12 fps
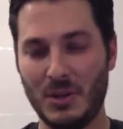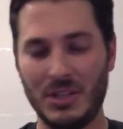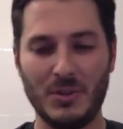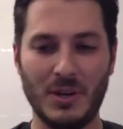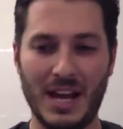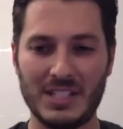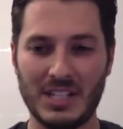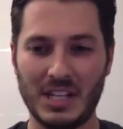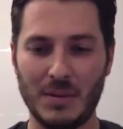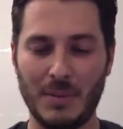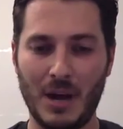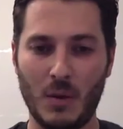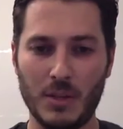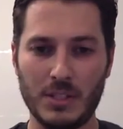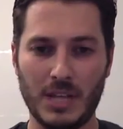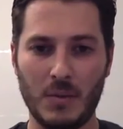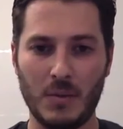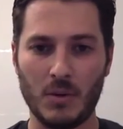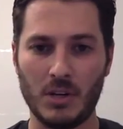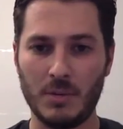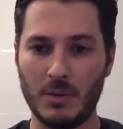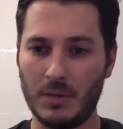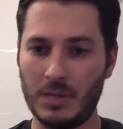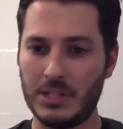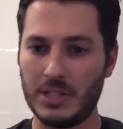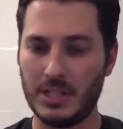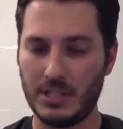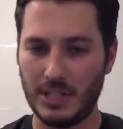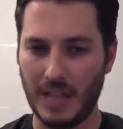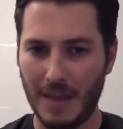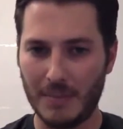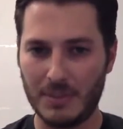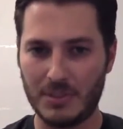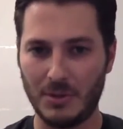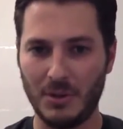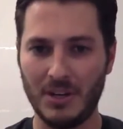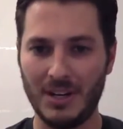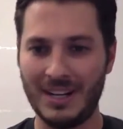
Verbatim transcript: And you were asking about what time we're going to be releasing it to the App Store,